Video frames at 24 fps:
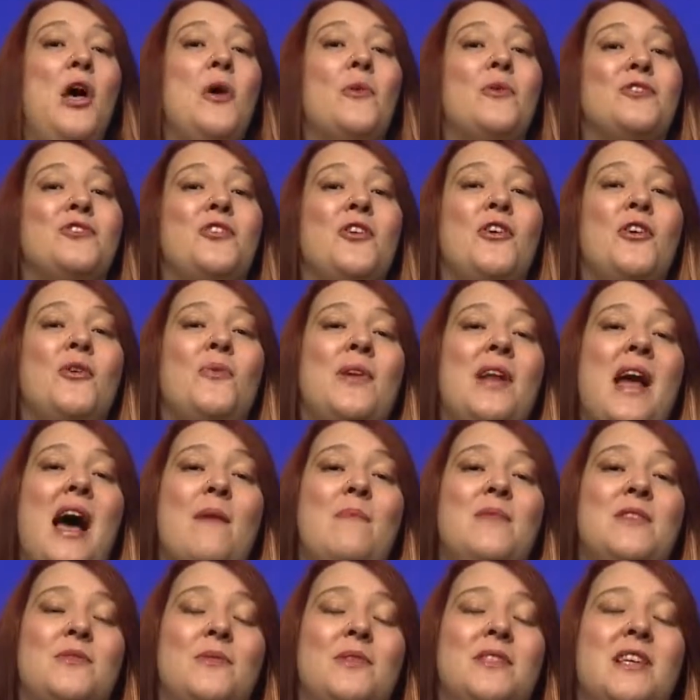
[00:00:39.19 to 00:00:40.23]
will show you what
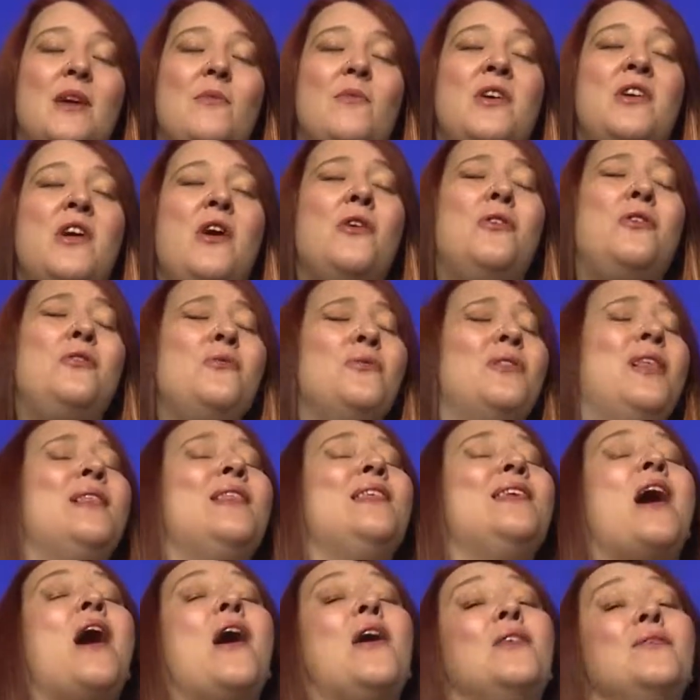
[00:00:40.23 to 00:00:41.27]
happens when someone who
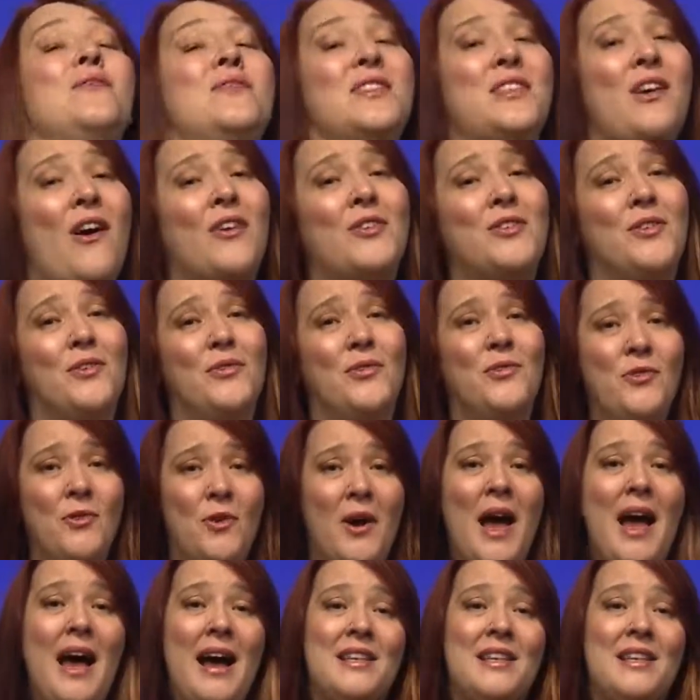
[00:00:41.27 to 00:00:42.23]
loves Doctor Who